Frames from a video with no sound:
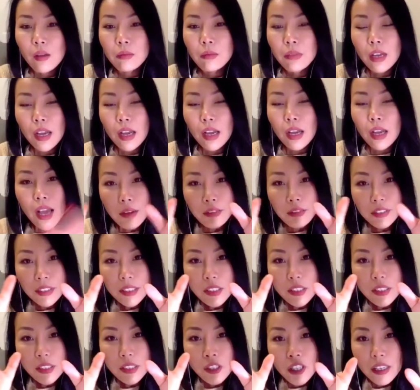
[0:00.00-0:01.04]
after
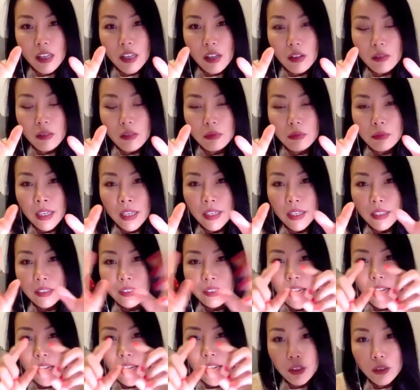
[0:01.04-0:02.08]
I check out
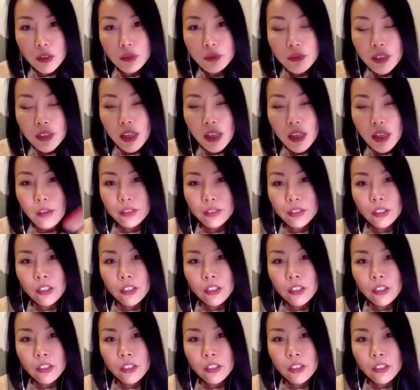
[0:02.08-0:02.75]
my title,